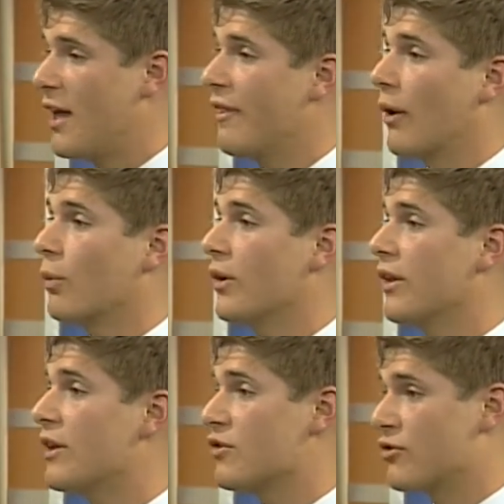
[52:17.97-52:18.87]
that
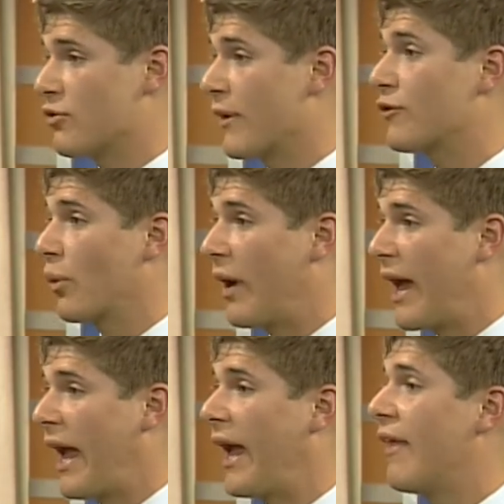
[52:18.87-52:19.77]
really drift
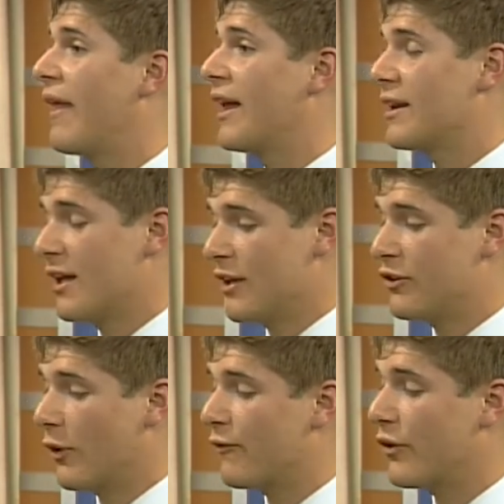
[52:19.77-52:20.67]
away and that
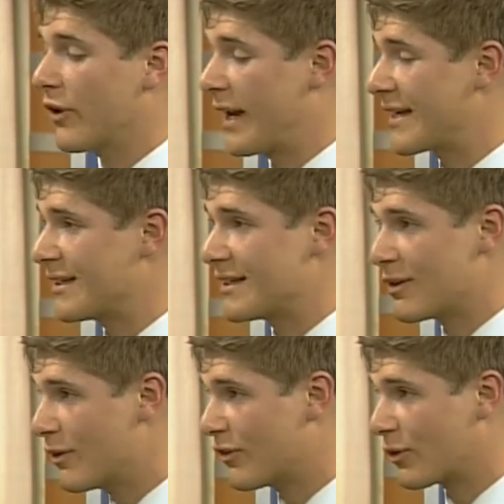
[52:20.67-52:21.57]
don't feel connected
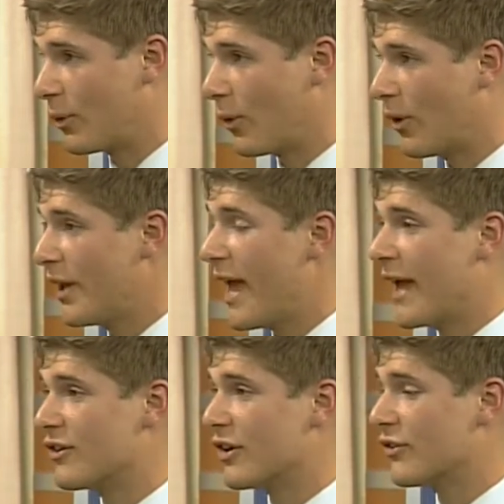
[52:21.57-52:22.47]
to the school
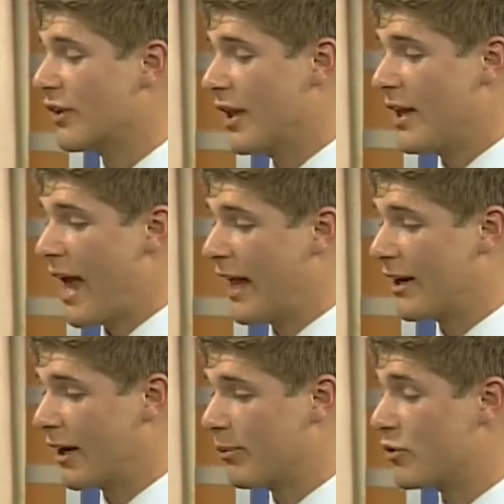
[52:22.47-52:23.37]
and just end
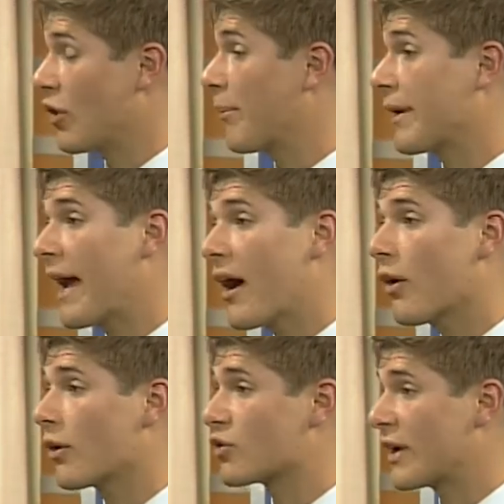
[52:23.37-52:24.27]
up dropping
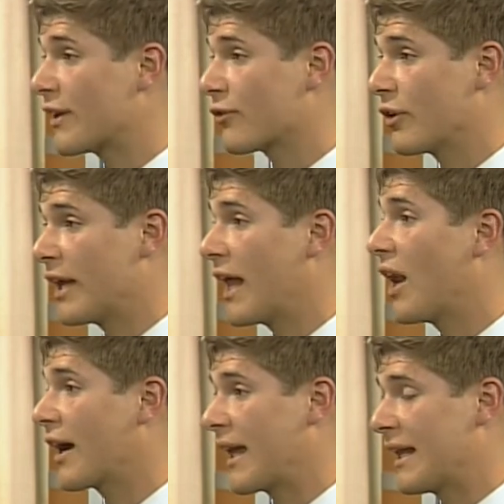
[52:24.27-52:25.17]
out or transferring and
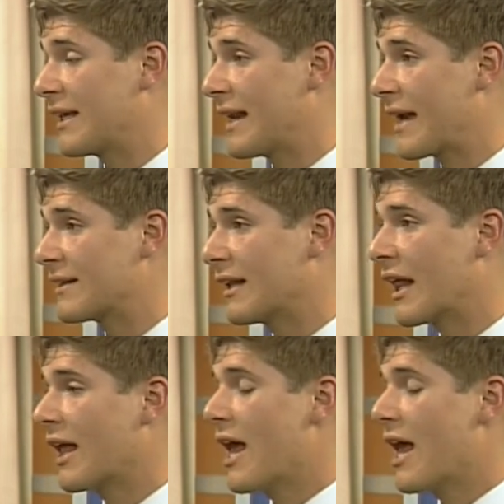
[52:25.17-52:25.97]
not getting connected.